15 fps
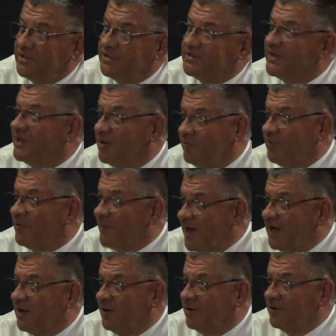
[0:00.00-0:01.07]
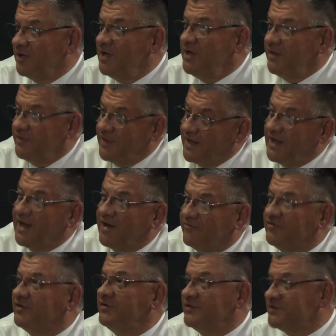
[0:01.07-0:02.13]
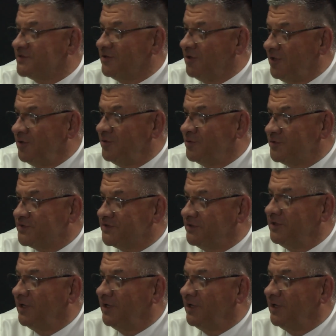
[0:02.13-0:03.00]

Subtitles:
to help them out, they have to disclose